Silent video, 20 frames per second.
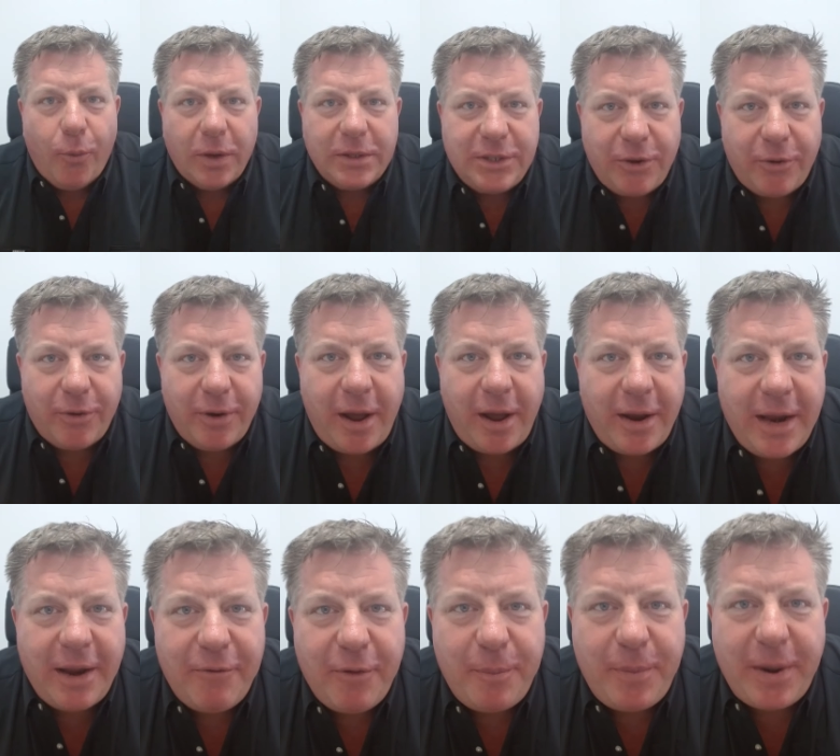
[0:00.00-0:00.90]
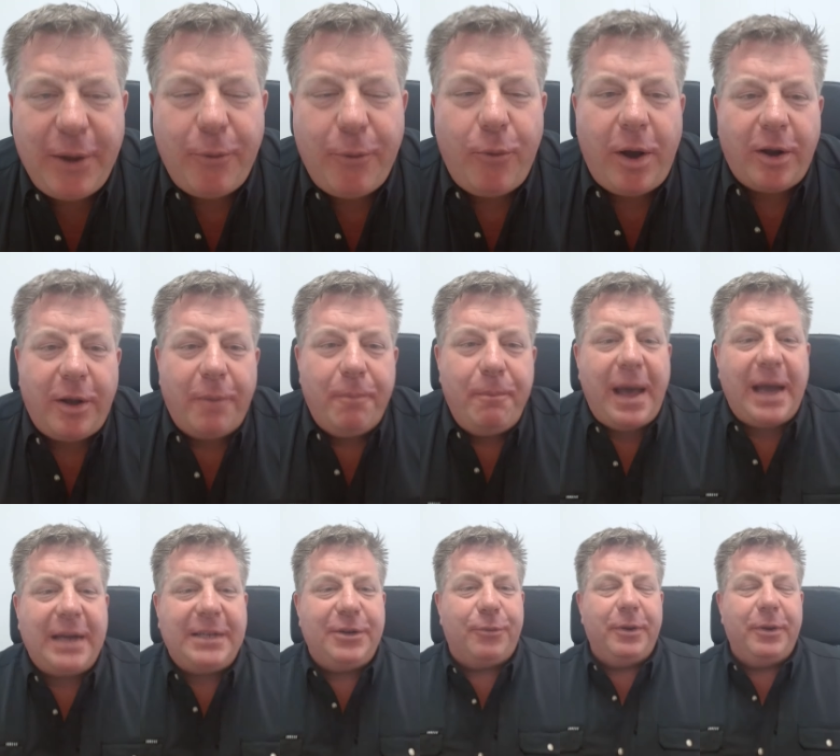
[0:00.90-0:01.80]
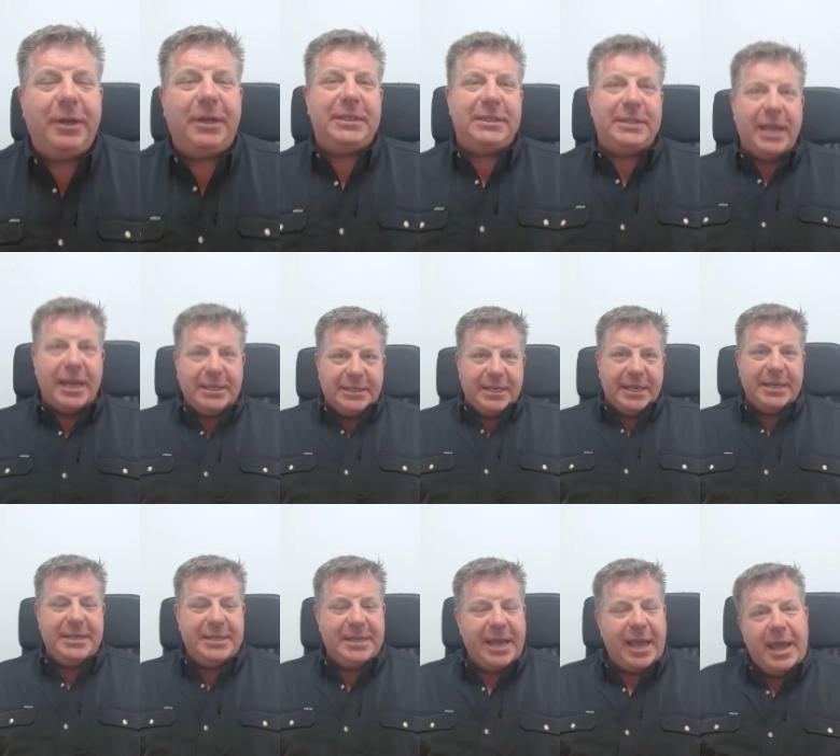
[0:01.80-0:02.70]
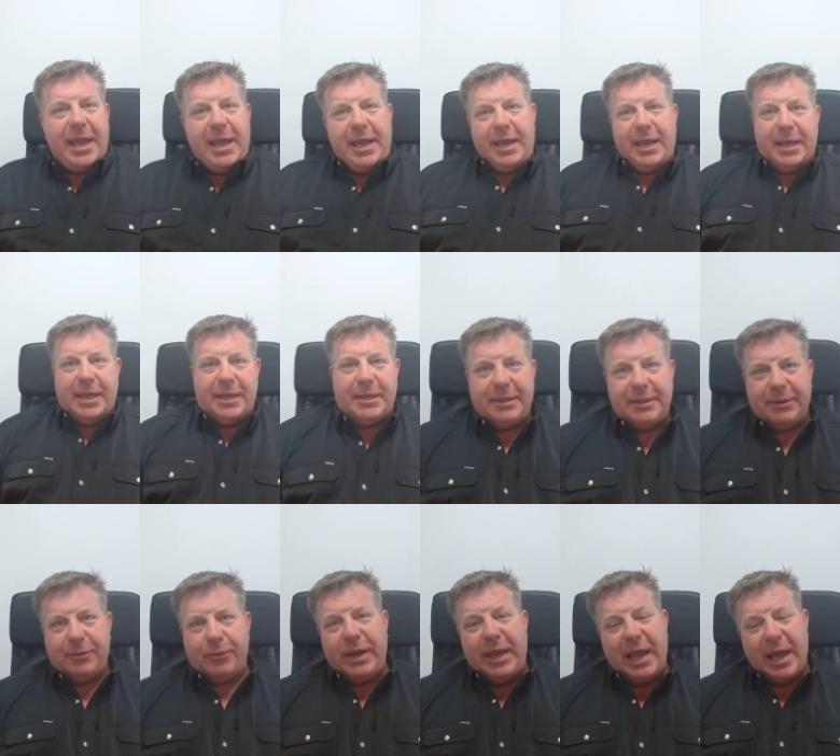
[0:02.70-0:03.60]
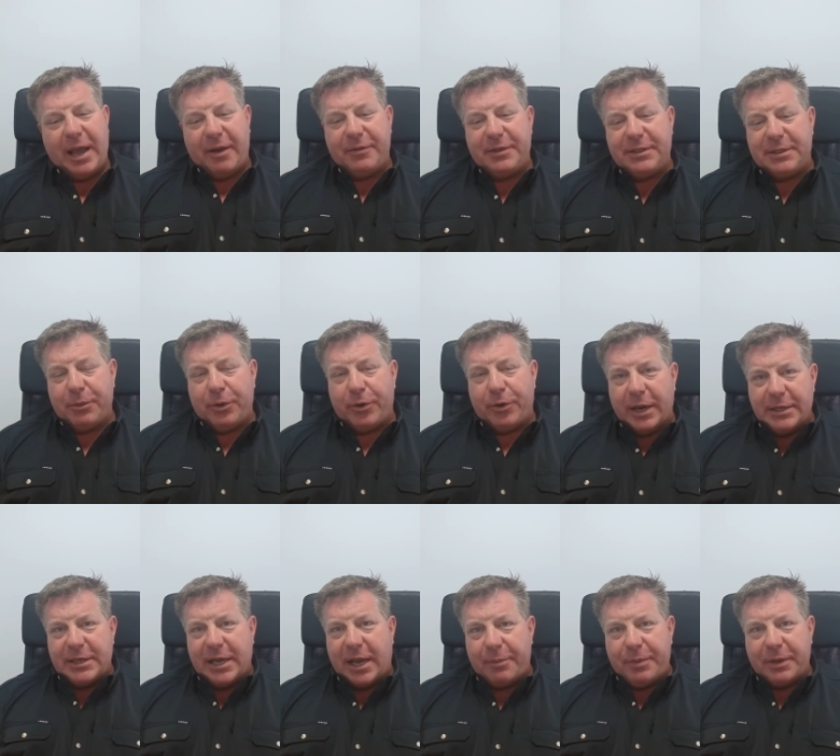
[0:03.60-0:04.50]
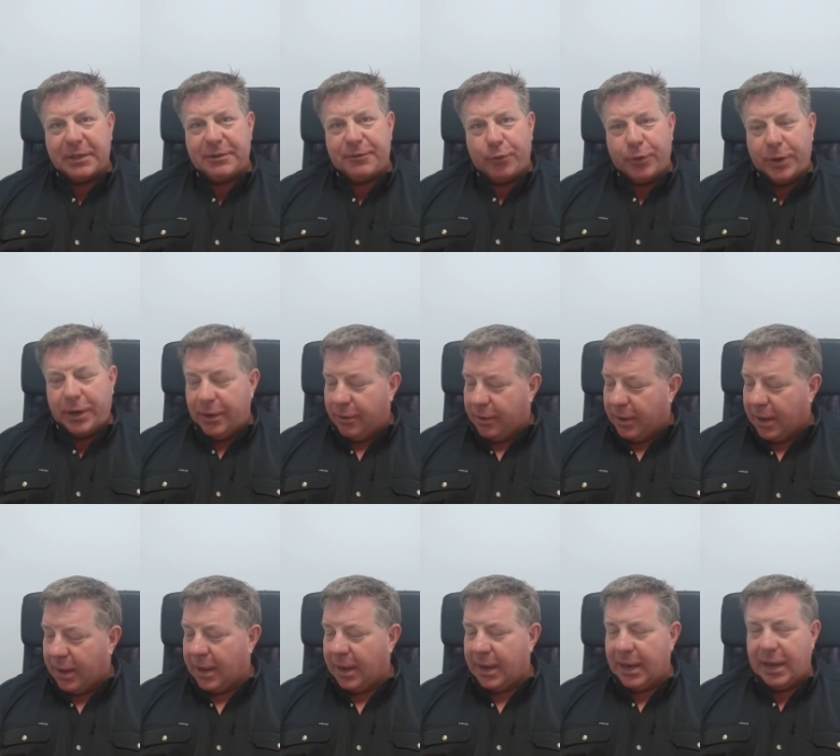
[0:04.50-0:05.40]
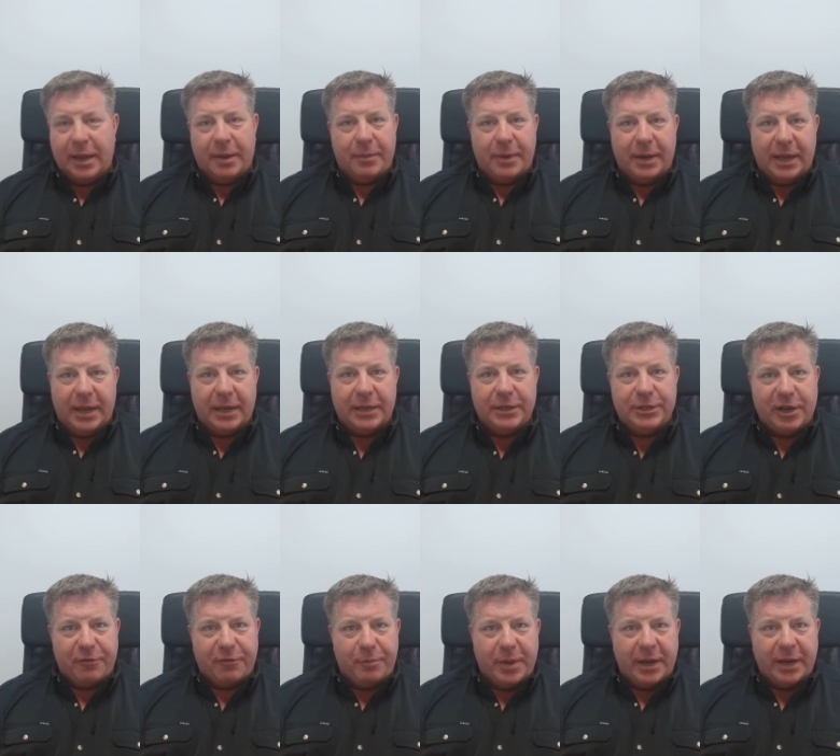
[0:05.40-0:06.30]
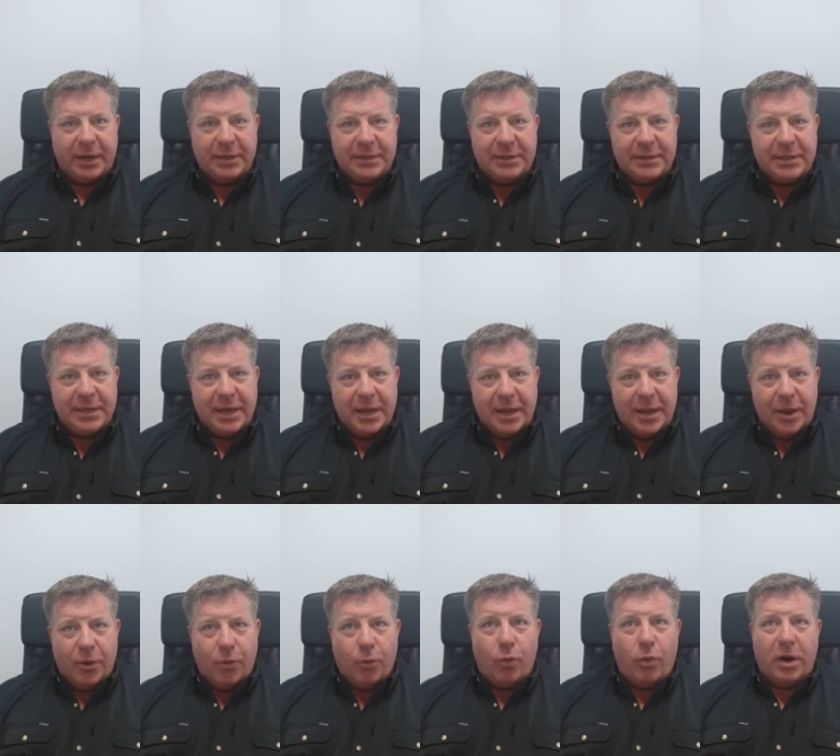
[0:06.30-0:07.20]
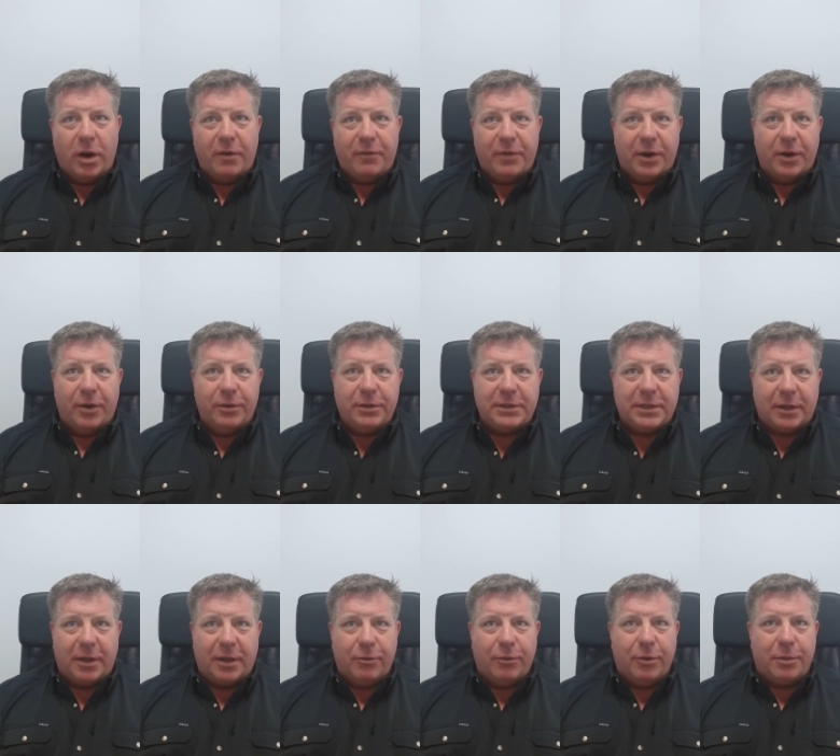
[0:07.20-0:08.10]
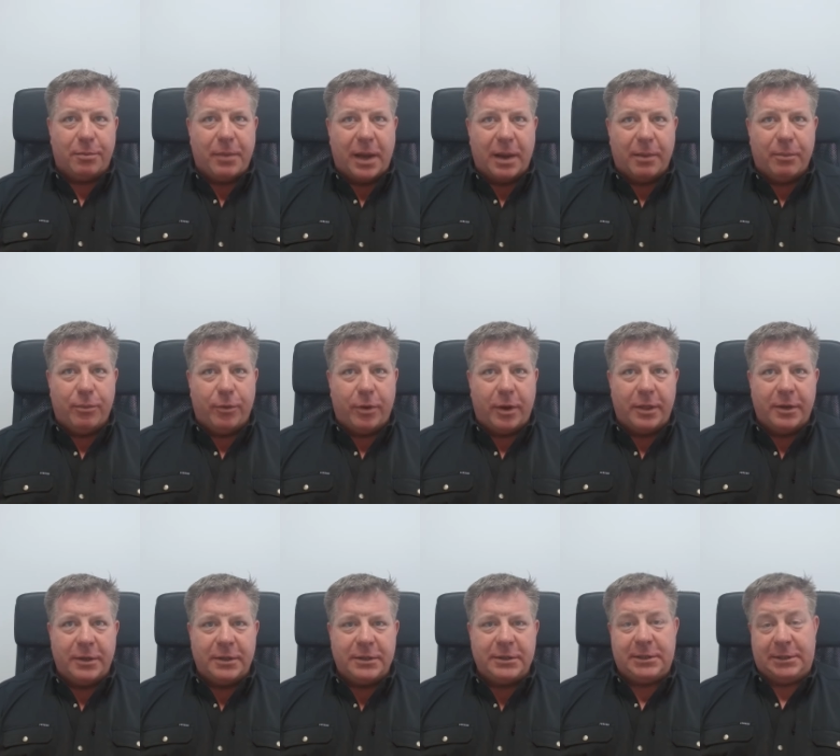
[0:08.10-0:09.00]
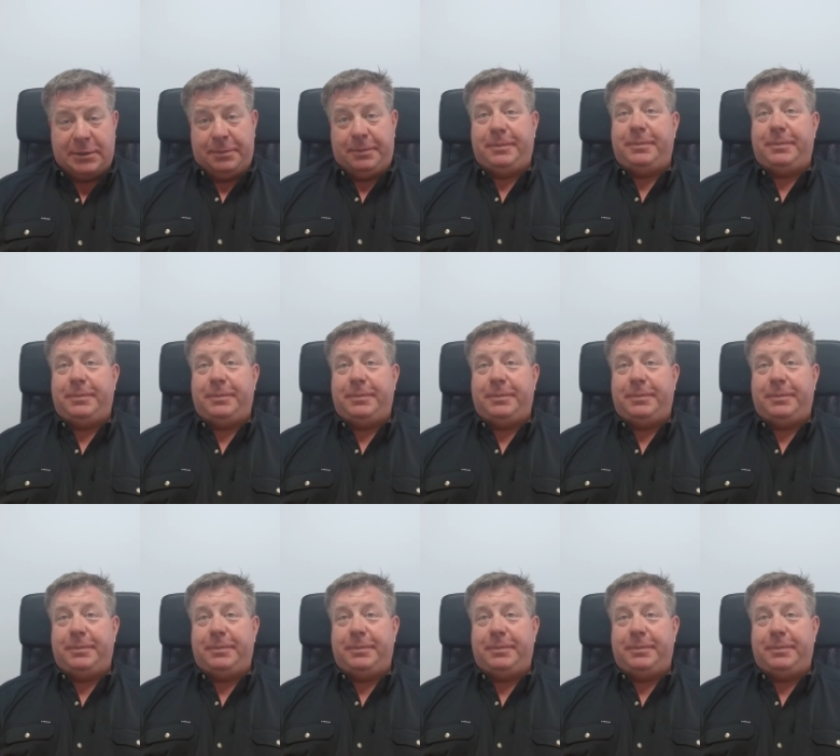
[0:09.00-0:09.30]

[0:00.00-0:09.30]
What's going on, everybody? Welcome back to Real Estate Today. We have some great topics for you. I am, again, Jeff Beggins, one of your hosts, along with my brothers.